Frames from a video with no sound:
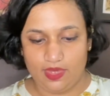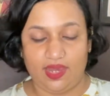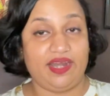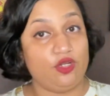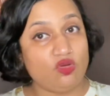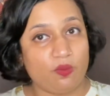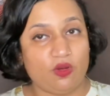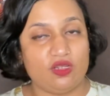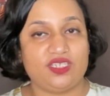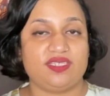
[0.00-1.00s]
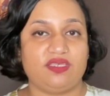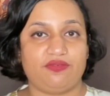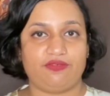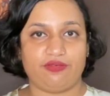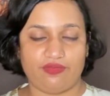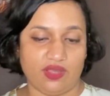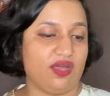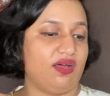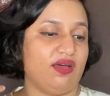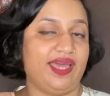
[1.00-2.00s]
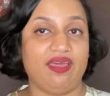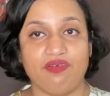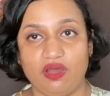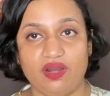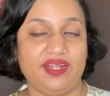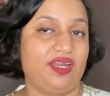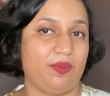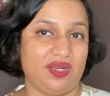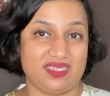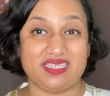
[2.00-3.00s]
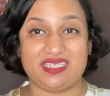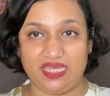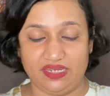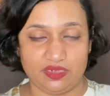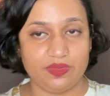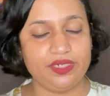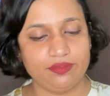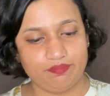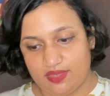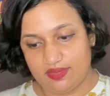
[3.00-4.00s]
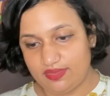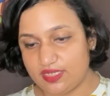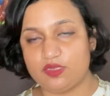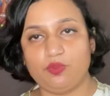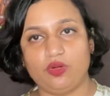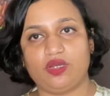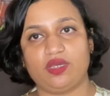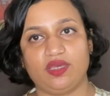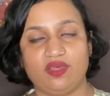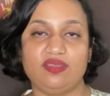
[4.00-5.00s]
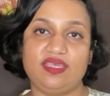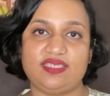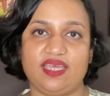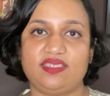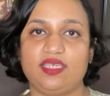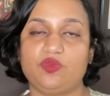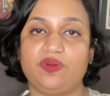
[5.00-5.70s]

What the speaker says: And I do apologize if I have hurt anybody's sentiment. This book, these essays were